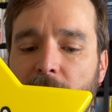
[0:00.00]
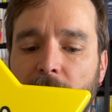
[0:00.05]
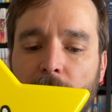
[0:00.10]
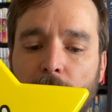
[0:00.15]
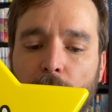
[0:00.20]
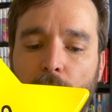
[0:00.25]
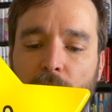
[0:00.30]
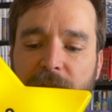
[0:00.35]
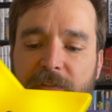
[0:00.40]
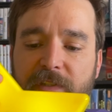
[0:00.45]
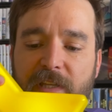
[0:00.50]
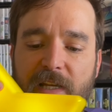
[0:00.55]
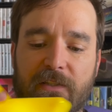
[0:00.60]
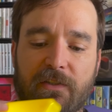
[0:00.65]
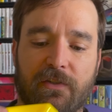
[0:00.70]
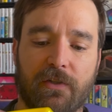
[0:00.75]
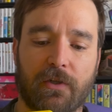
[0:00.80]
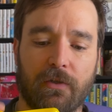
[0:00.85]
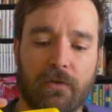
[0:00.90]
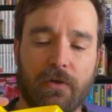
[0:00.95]
Once that's
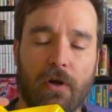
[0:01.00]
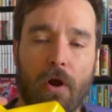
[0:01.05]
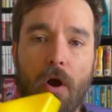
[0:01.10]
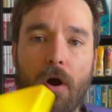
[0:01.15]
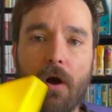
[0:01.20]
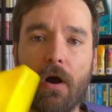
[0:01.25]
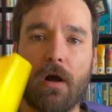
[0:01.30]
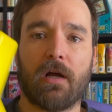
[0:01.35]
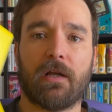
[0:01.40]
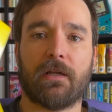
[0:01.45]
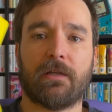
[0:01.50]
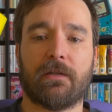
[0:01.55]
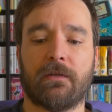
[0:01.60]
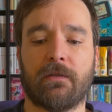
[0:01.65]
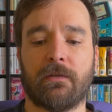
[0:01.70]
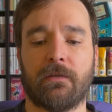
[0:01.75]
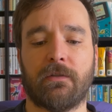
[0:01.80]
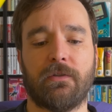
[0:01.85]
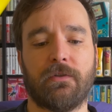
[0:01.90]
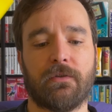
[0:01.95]
turned on,
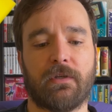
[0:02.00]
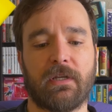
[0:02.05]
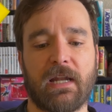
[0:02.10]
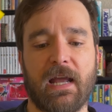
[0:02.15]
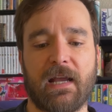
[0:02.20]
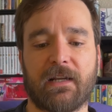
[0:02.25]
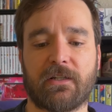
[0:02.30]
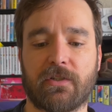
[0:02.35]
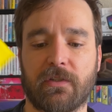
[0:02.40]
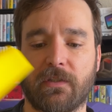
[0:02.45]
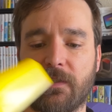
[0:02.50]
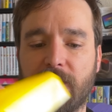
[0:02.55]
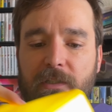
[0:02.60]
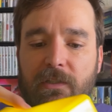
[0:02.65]
you can actually